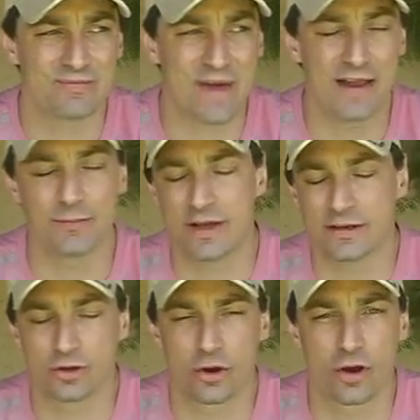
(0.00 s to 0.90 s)

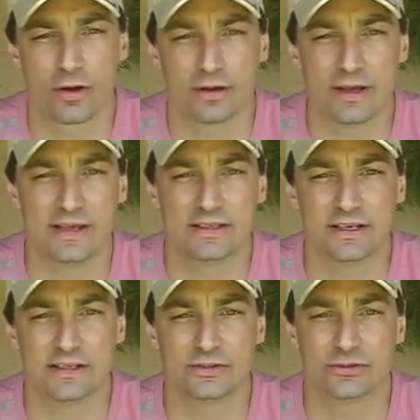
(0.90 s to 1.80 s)
Admin
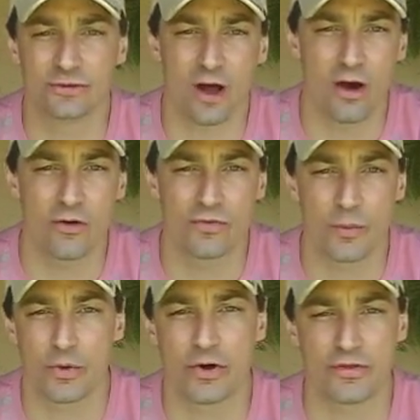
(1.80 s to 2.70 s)
is to know
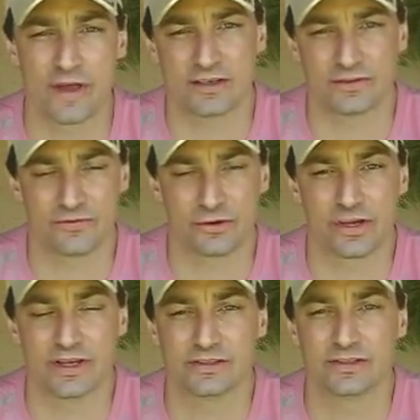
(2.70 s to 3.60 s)
the birthdays of your
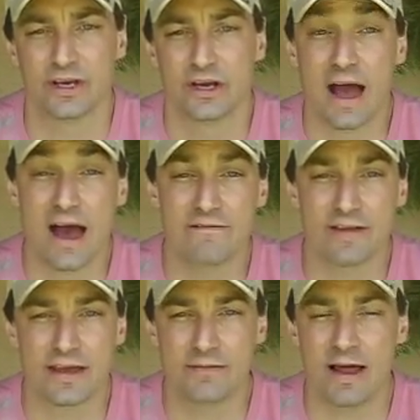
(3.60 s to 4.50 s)
kids. Have
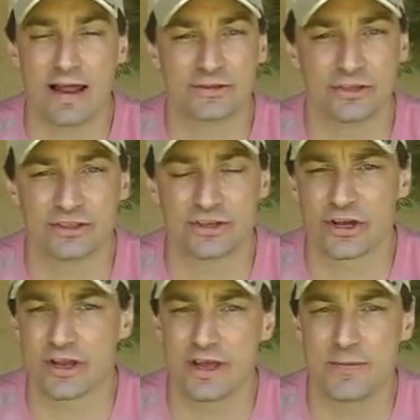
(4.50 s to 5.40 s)
their email address, you
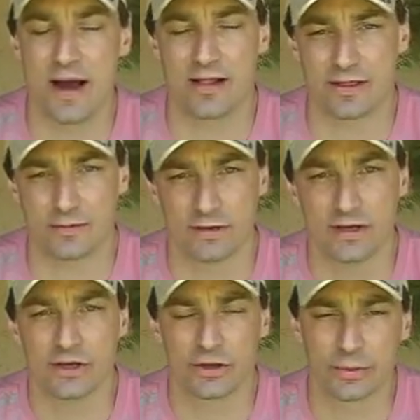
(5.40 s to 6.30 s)
can email them.
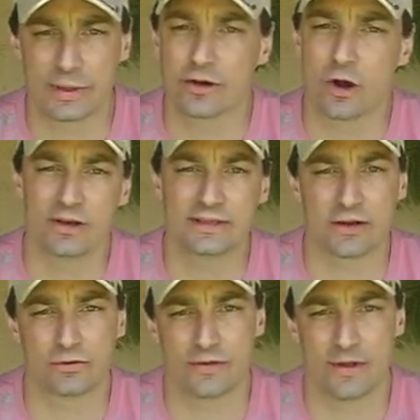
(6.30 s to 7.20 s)
You can
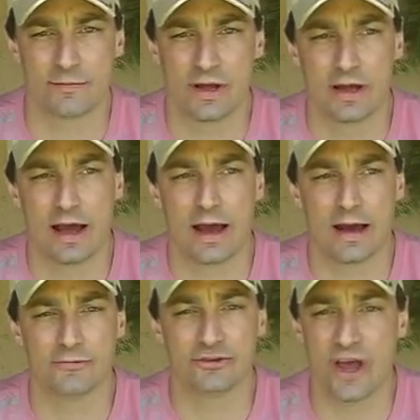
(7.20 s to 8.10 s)
contact with
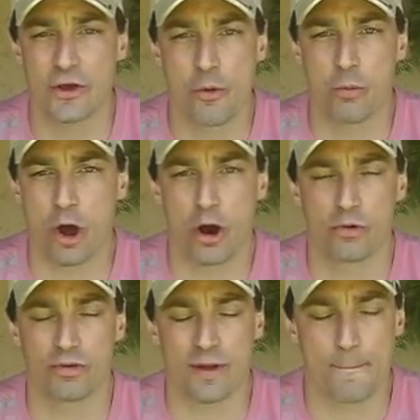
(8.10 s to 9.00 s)
them. Share your
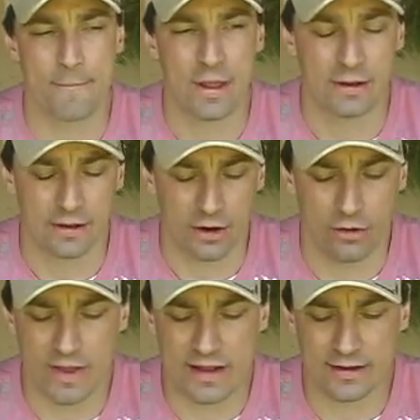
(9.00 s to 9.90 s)
blog with them.
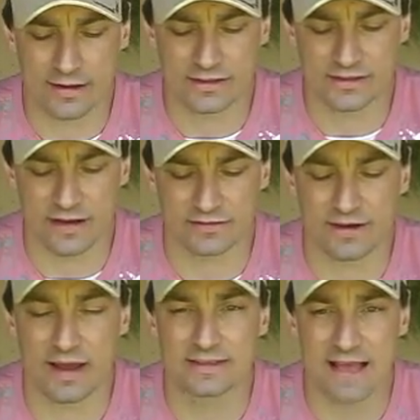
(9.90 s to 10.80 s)
All that kind of
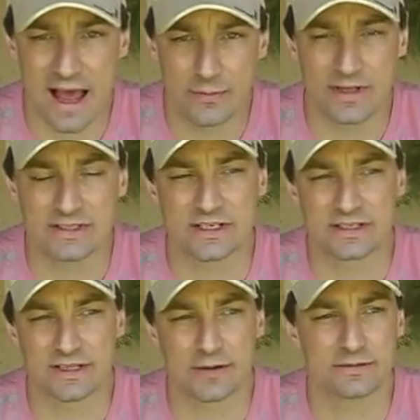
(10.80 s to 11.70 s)
stuff. It's admin
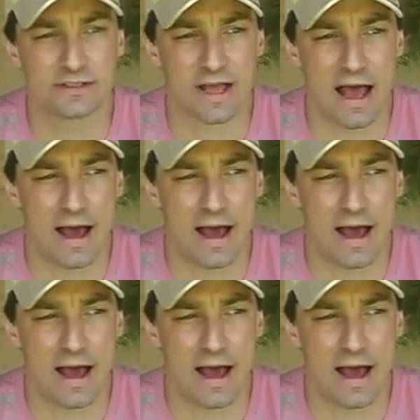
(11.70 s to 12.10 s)
systems.